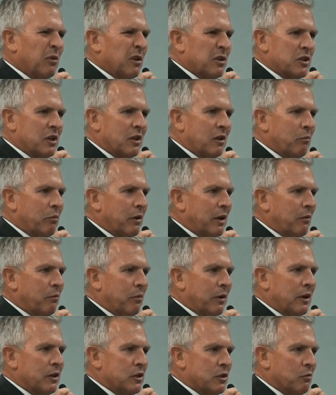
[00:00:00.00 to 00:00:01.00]
which in the big
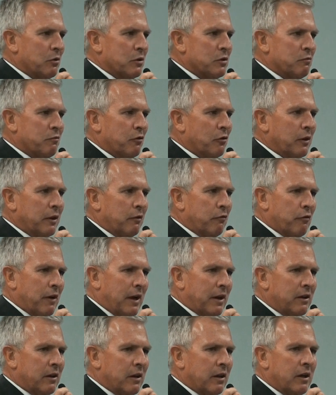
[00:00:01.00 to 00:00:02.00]
picture was fully
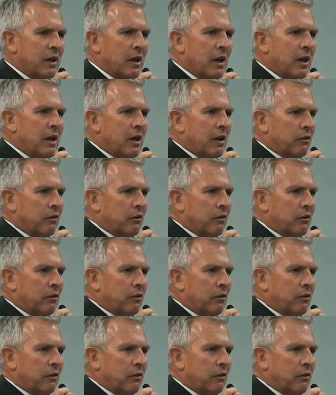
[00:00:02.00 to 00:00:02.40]
funded,